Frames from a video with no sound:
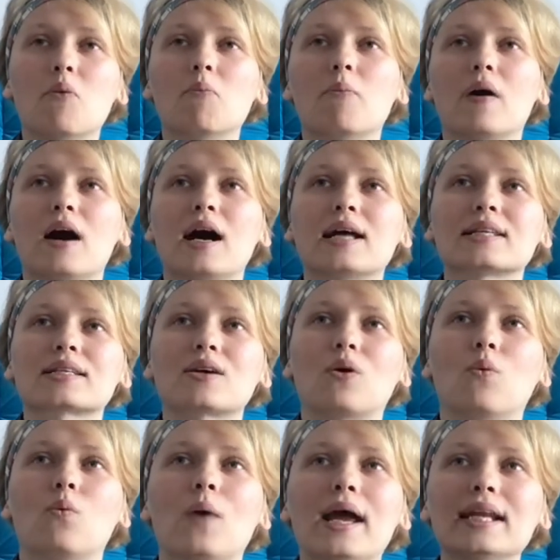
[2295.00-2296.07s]
But
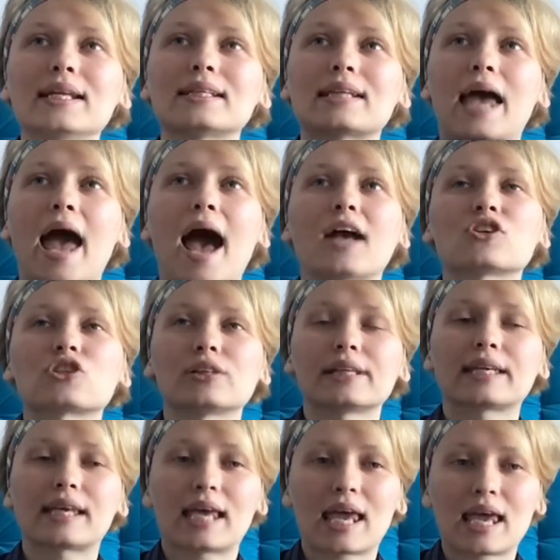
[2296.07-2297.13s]
when it actually
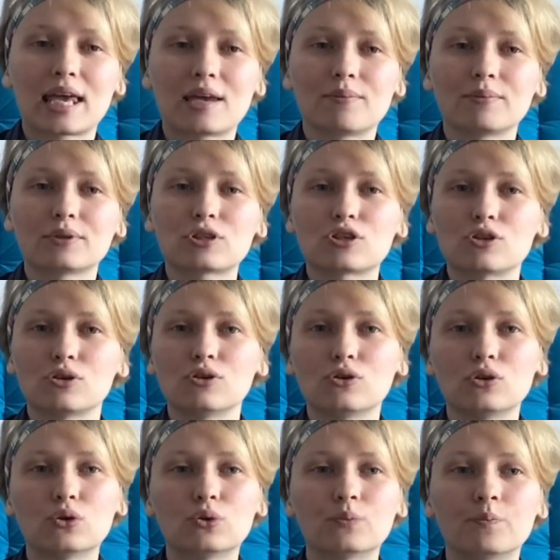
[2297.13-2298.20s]
came
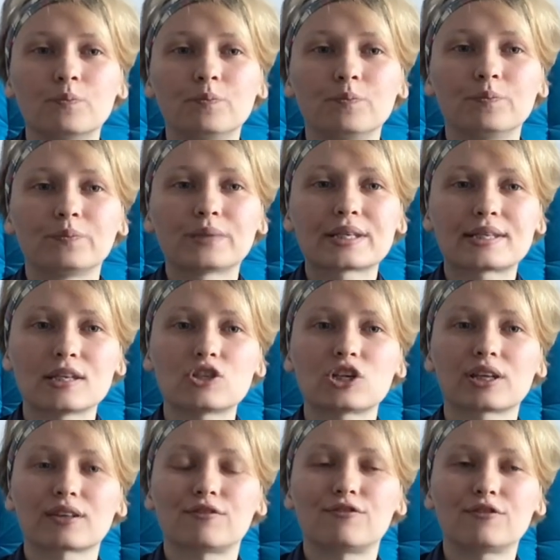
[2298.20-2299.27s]
to
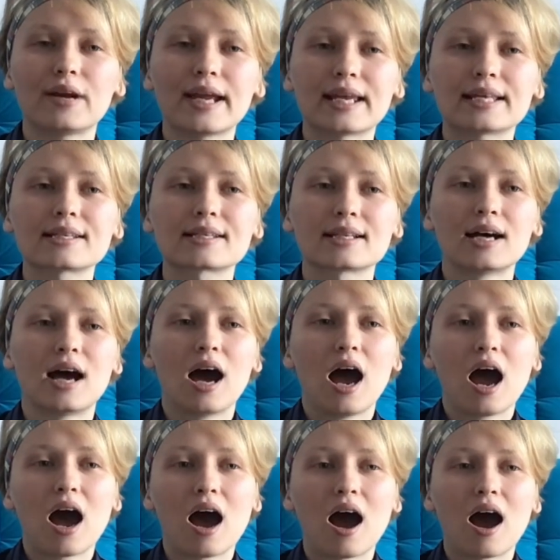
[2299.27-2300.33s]
stitching the phrase,
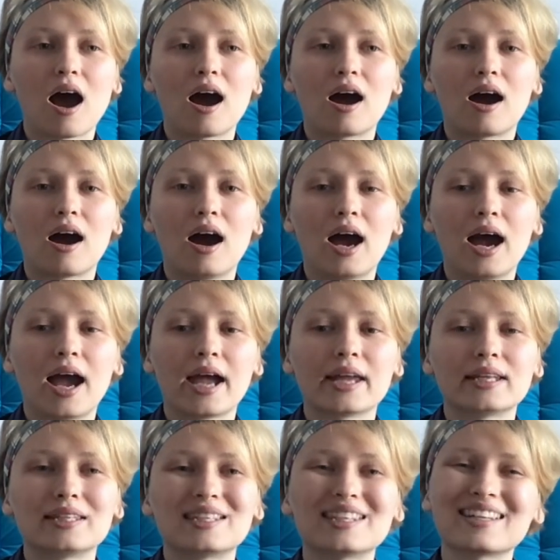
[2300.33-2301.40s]

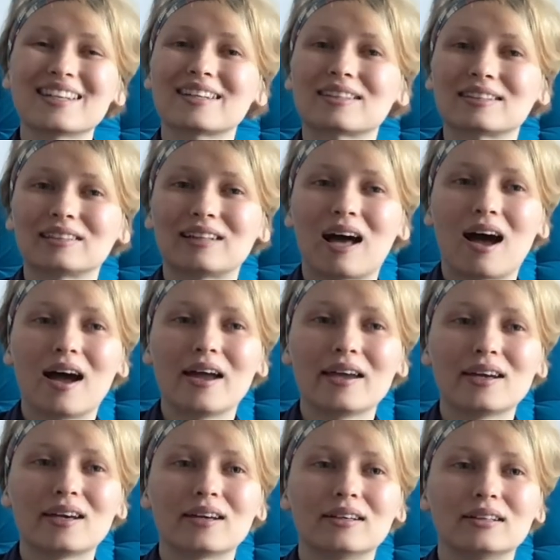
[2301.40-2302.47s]
I didn't
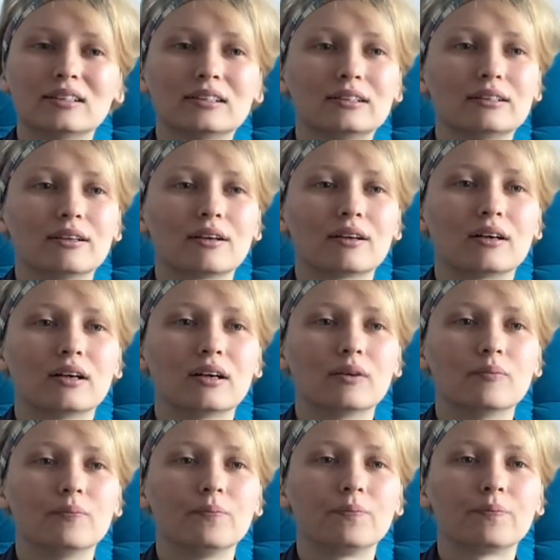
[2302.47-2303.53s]
like uh,
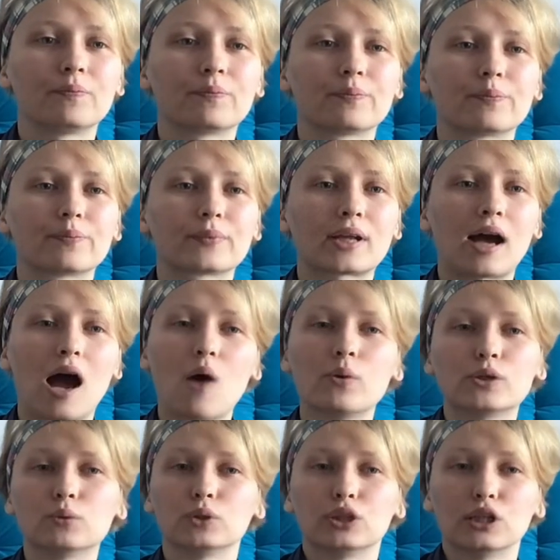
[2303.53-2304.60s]
how
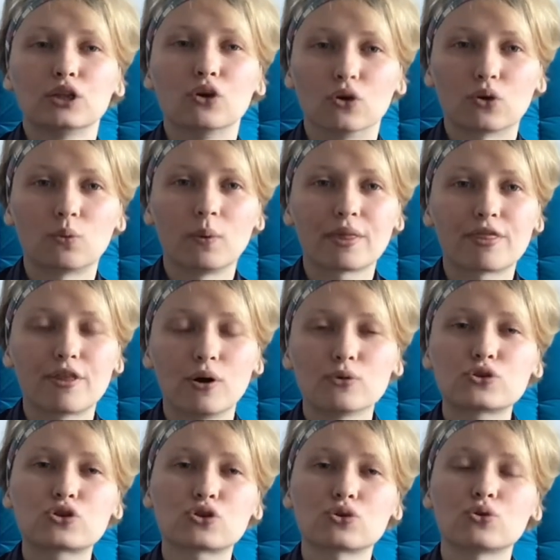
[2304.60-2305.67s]
it would look with
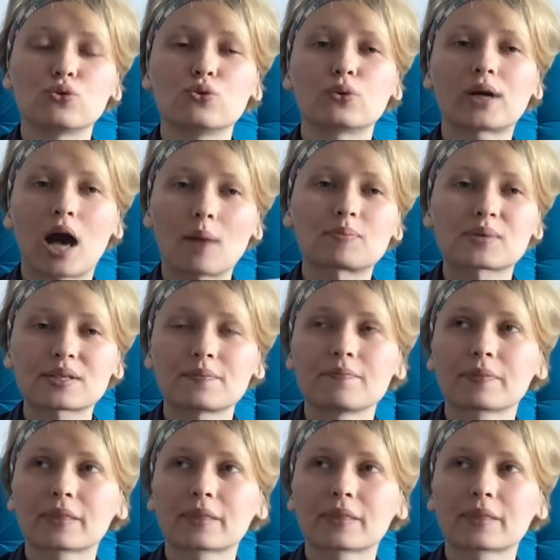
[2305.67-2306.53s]
those two cups.